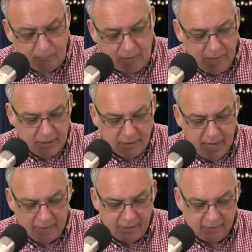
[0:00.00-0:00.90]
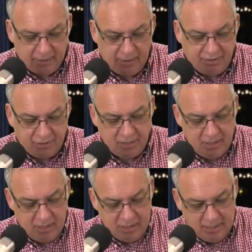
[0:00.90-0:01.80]
and lock in place,
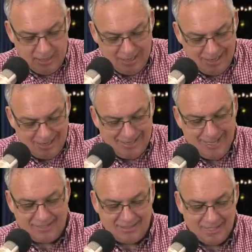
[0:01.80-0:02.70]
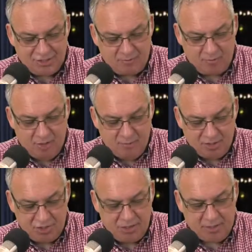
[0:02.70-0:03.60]
and that's pretty
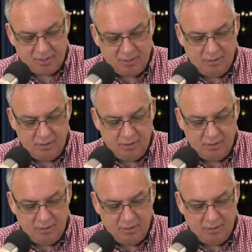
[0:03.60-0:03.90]
much it.